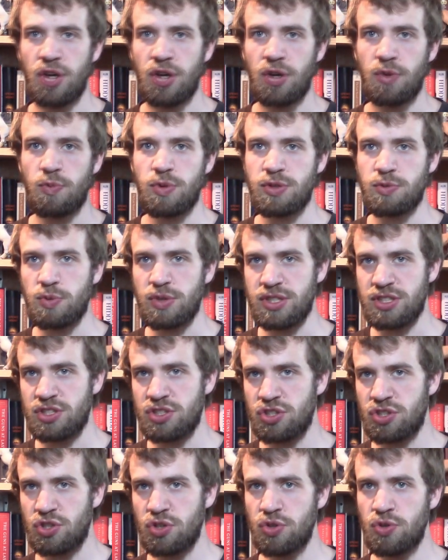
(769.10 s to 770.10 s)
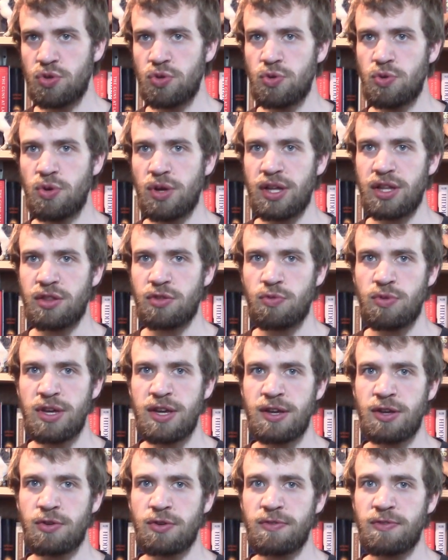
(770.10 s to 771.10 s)
which was 2
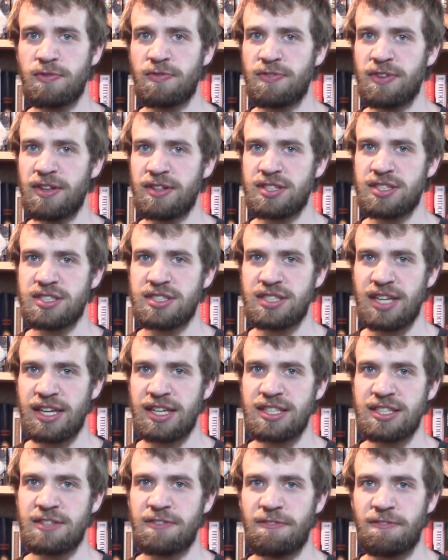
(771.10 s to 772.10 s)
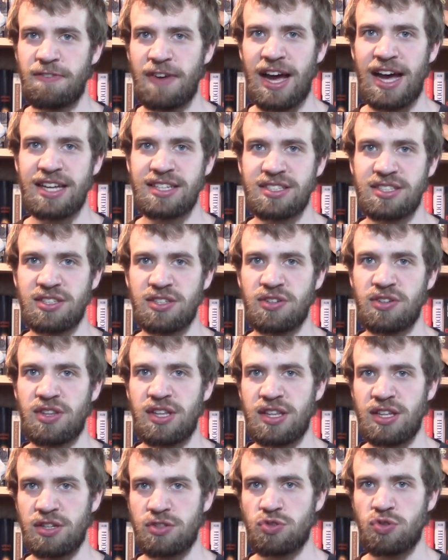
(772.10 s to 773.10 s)
3/5 seconds faster
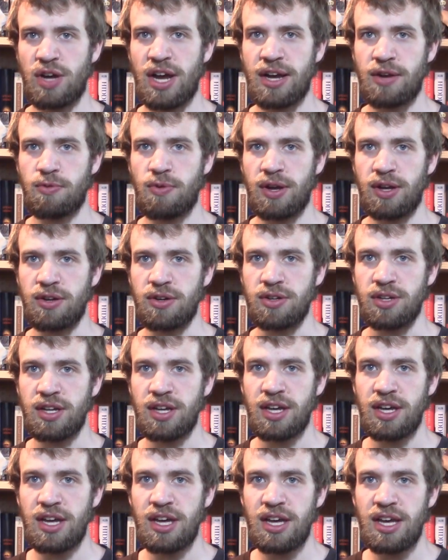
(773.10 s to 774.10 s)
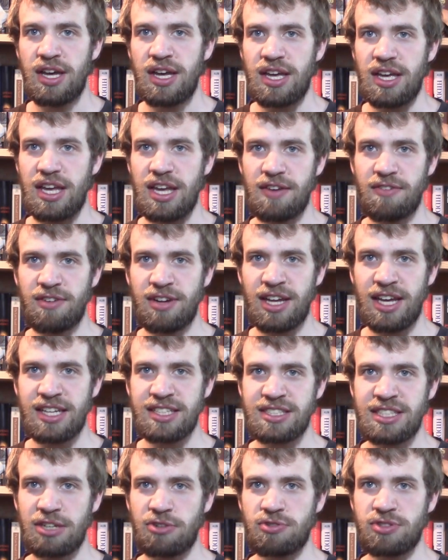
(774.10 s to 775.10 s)
than the track record. Even
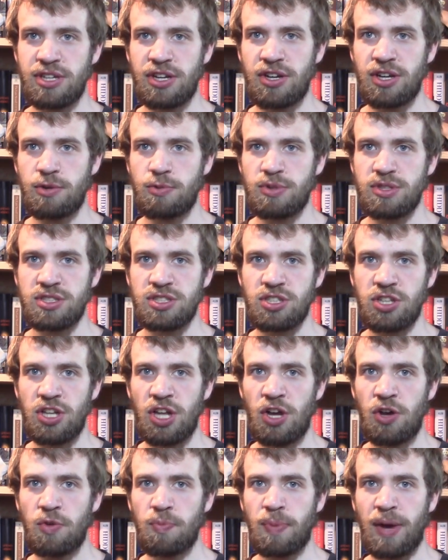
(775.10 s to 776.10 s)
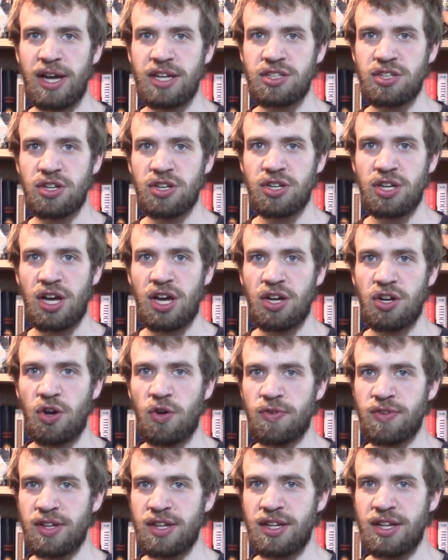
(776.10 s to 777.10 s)
as Secretariat was slowed by Turcotte
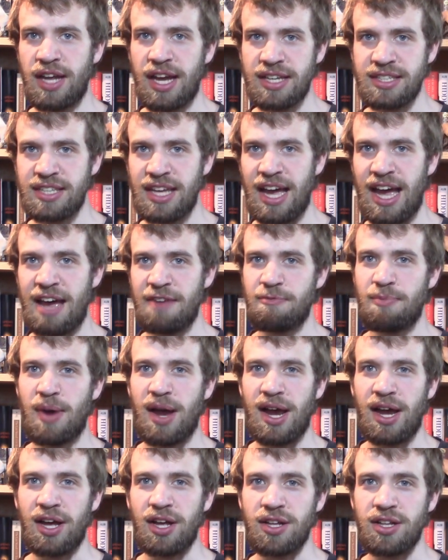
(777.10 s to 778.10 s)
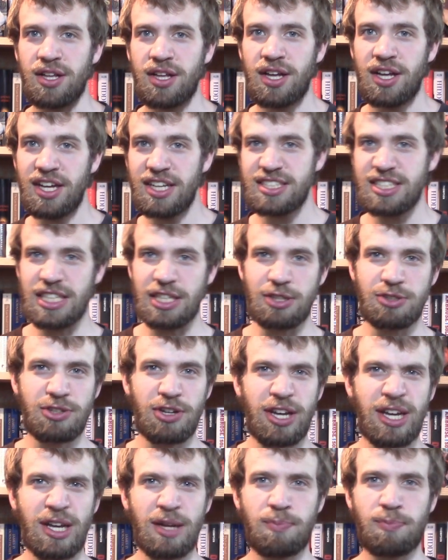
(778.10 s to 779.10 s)
over the next half mile,
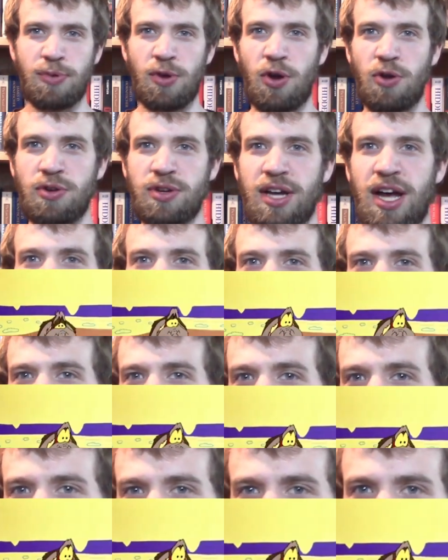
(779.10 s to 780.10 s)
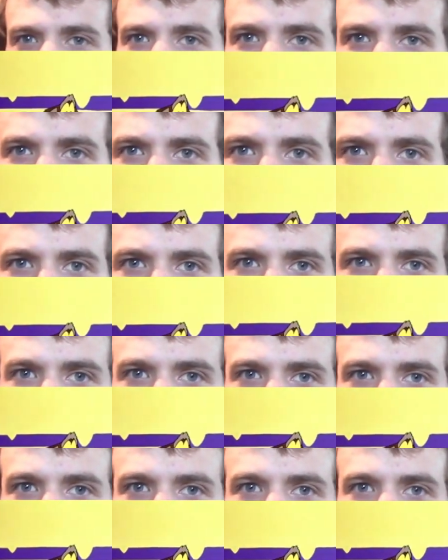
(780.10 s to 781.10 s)
Secretariat broke another world
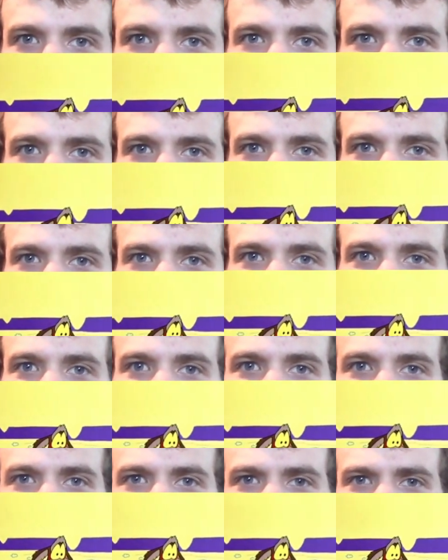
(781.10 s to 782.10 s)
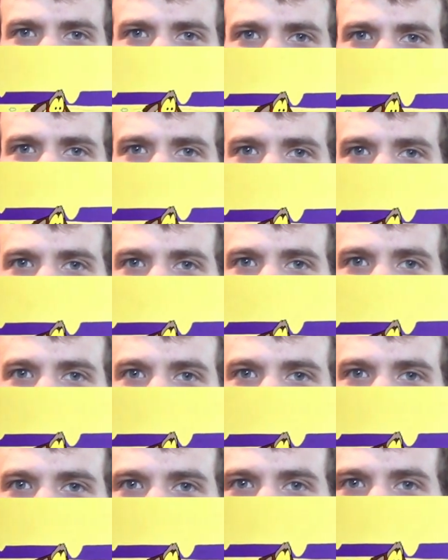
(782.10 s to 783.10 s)
record by running an 1/8 mile
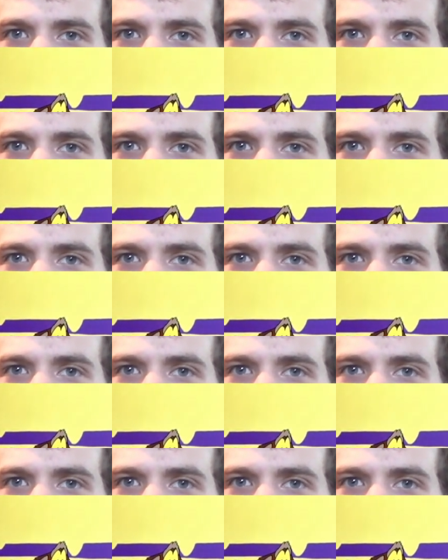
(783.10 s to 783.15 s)
in an